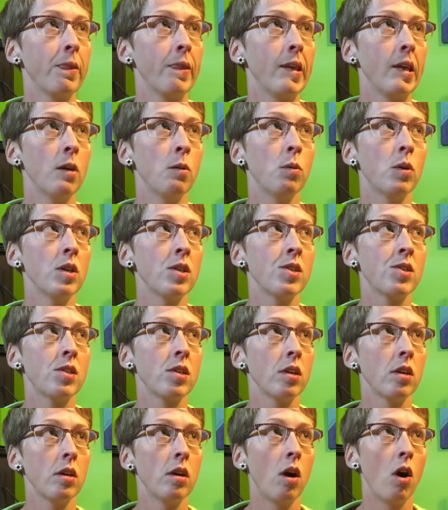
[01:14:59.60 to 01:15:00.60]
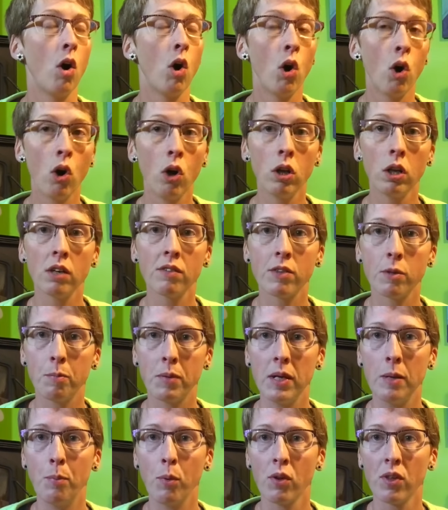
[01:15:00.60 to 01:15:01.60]
it was all of the
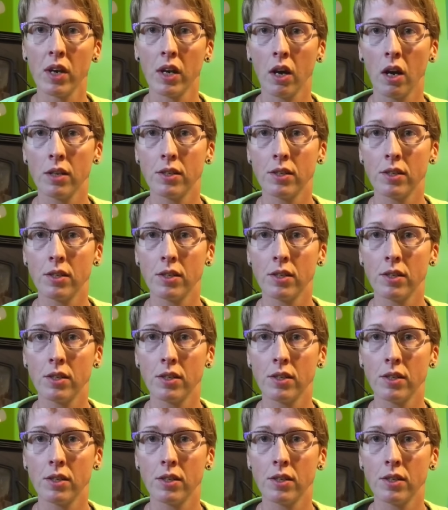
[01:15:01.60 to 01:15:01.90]
people that I